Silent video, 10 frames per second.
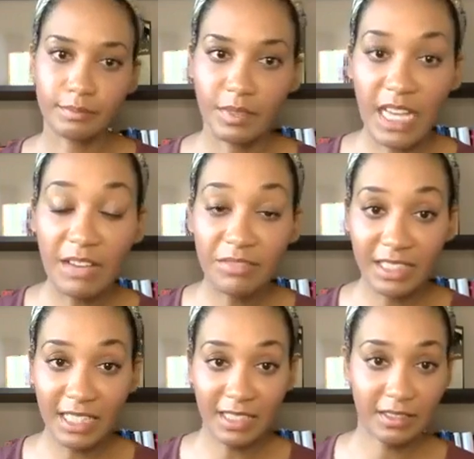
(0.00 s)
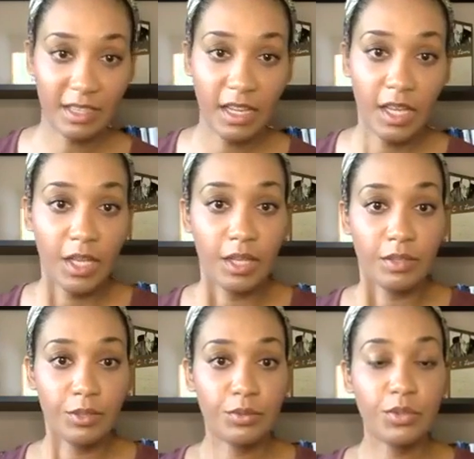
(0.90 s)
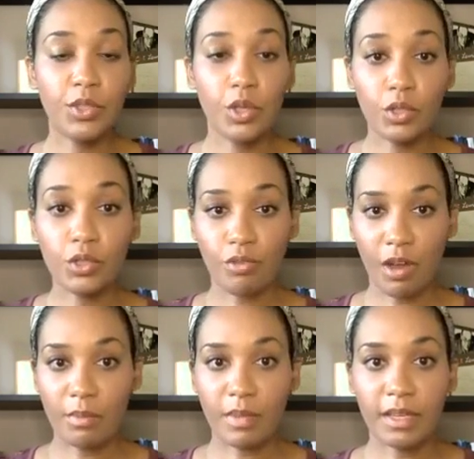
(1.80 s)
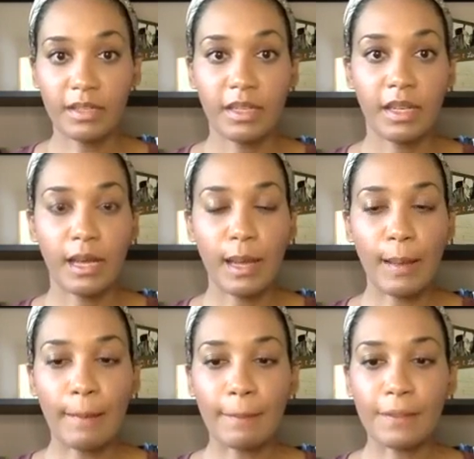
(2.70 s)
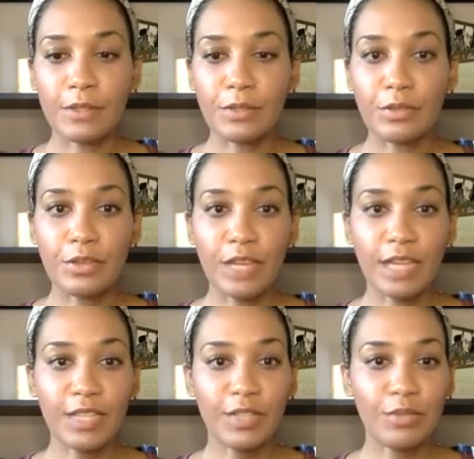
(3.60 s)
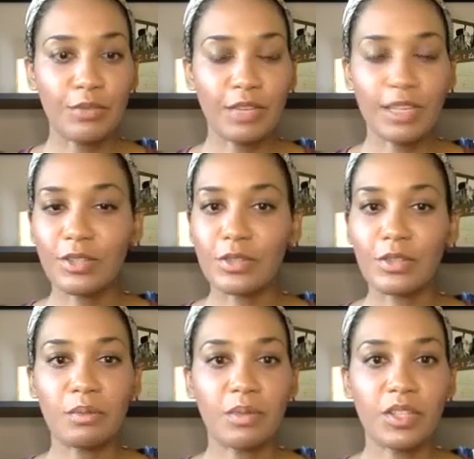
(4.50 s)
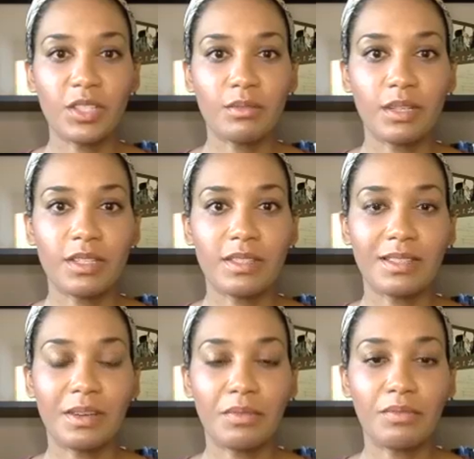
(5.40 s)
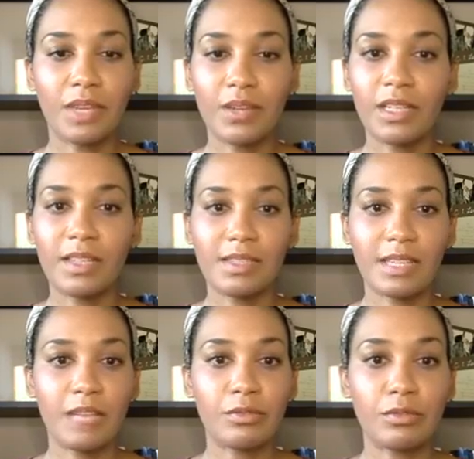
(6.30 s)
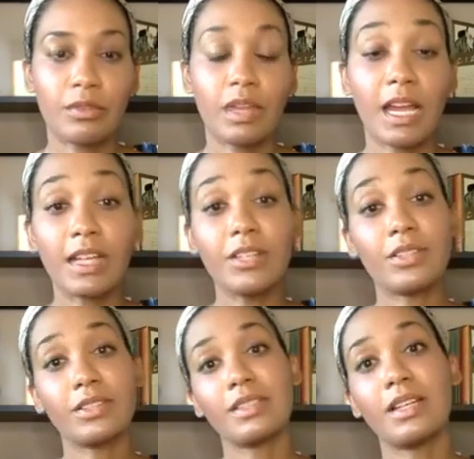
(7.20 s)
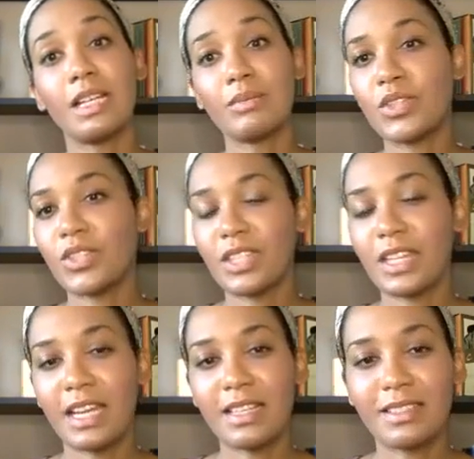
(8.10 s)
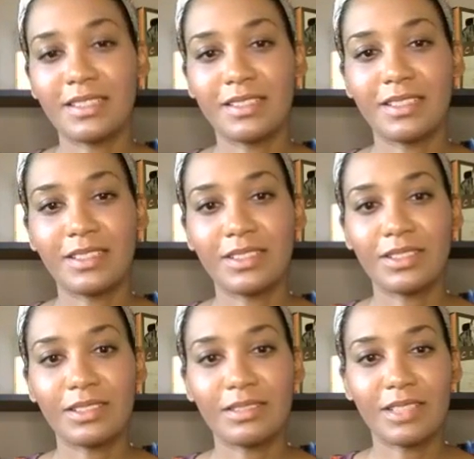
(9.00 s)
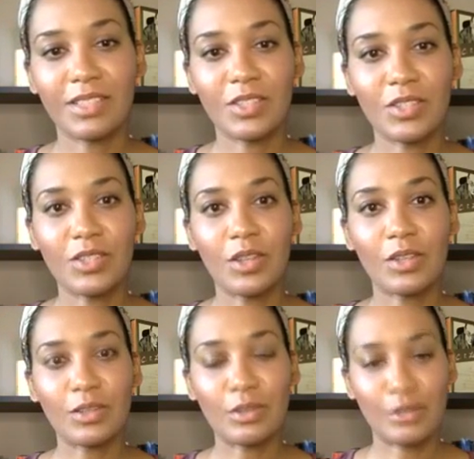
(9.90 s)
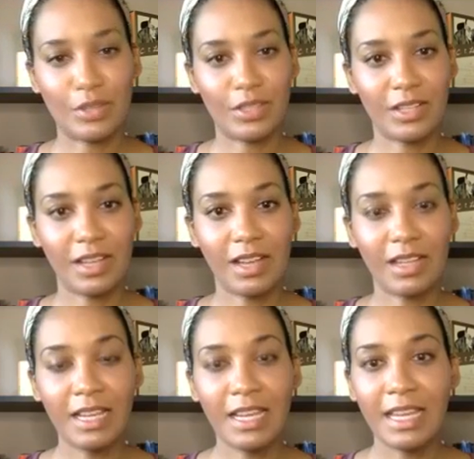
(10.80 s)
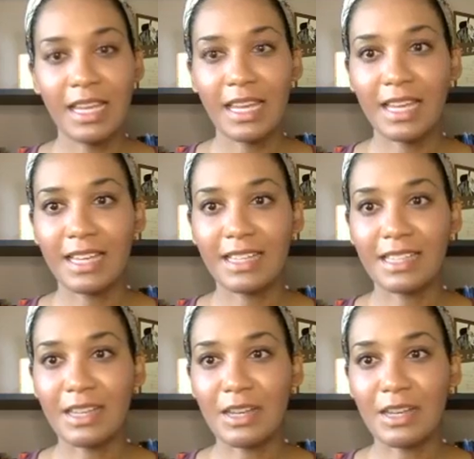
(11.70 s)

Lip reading: navigate through your trauma. So thank you so much. It was very insightful. I learned a lot. I'm sure that the listeners also learned a lot. And